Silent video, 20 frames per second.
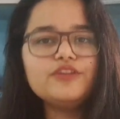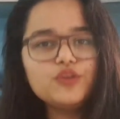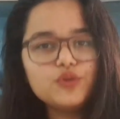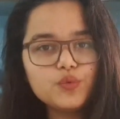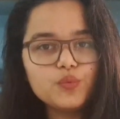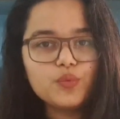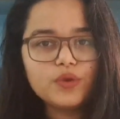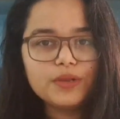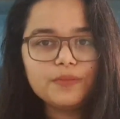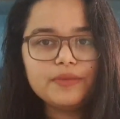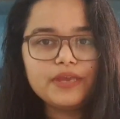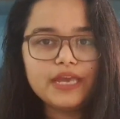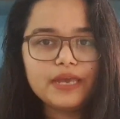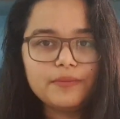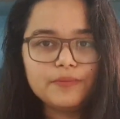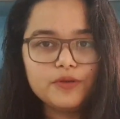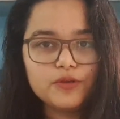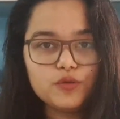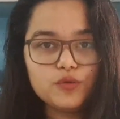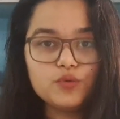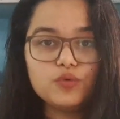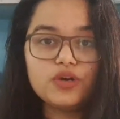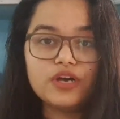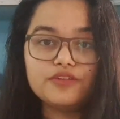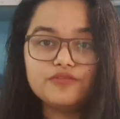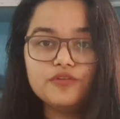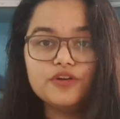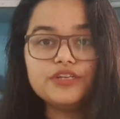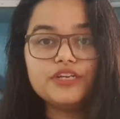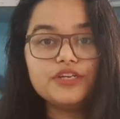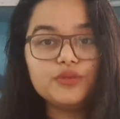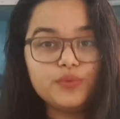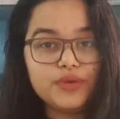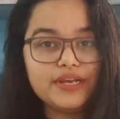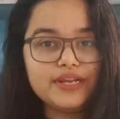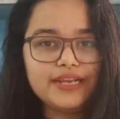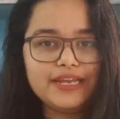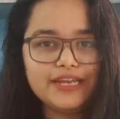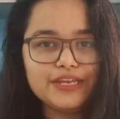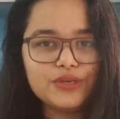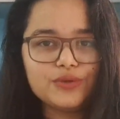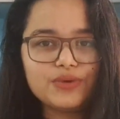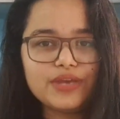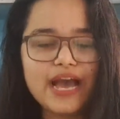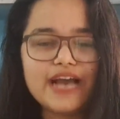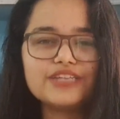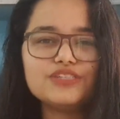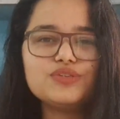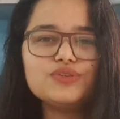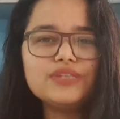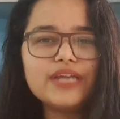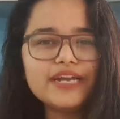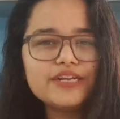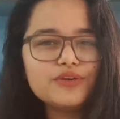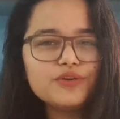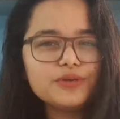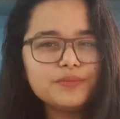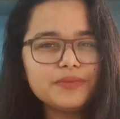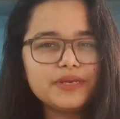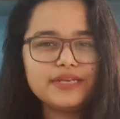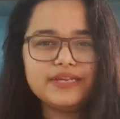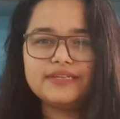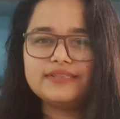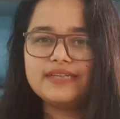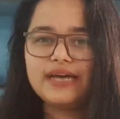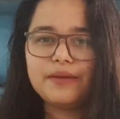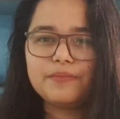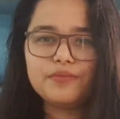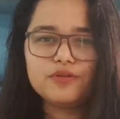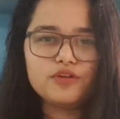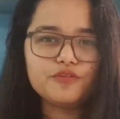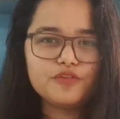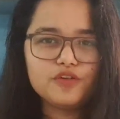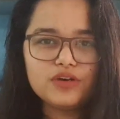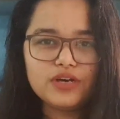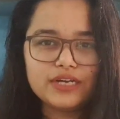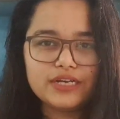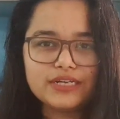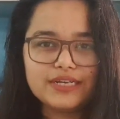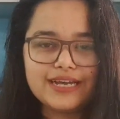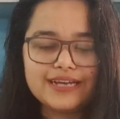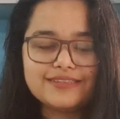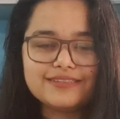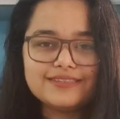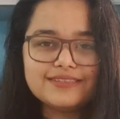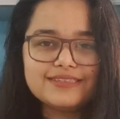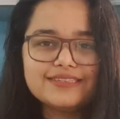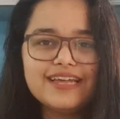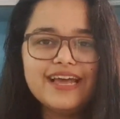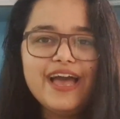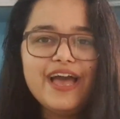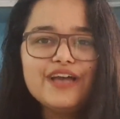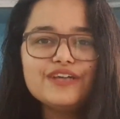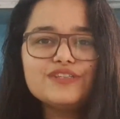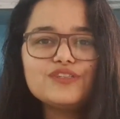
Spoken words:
and you will be able to convert it quickly into cash. So that could be an example of your current assets.